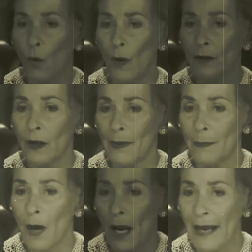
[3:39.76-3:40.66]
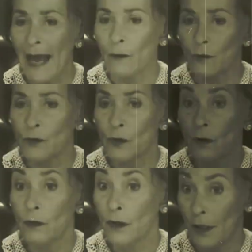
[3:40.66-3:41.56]
welcome in my house.
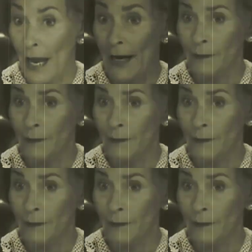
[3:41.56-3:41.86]
Got